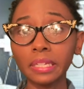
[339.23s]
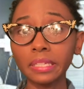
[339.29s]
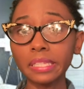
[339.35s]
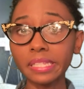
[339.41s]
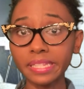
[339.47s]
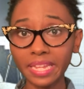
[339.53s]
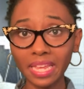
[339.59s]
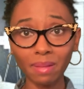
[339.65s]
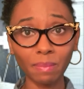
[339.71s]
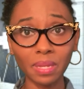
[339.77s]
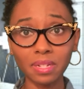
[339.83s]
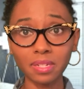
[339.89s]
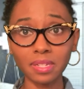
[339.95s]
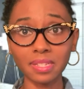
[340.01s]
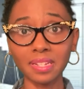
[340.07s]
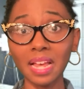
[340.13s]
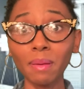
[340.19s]

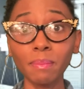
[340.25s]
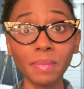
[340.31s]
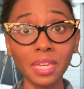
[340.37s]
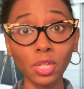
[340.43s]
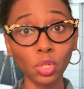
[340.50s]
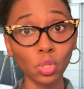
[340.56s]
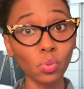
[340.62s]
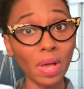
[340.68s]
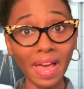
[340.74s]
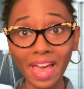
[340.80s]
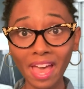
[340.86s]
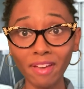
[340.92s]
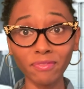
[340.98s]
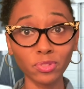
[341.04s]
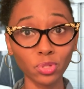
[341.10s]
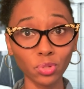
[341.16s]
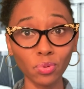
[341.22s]
statement does not mean you
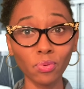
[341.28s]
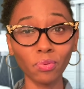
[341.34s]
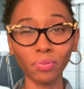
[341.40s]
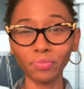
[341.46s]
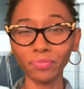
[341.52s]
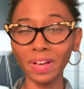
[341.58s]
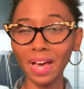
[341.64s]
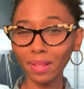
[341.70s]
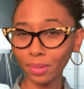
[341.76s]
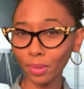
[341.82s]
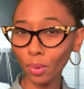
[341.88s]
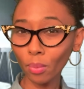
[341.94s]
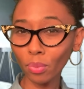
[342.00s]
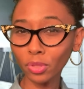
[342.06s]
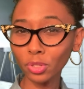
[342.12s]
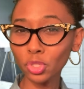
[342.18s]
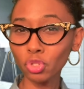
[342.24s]
have to
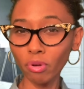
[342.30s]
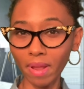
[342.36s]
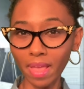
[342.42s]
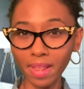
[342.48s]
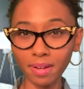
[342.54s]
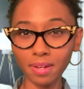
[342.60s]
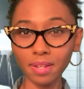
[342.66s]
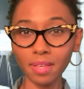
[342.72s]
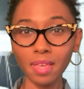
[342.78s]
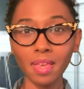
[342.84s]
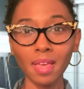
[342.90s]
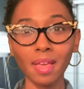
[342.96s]
follow the trend.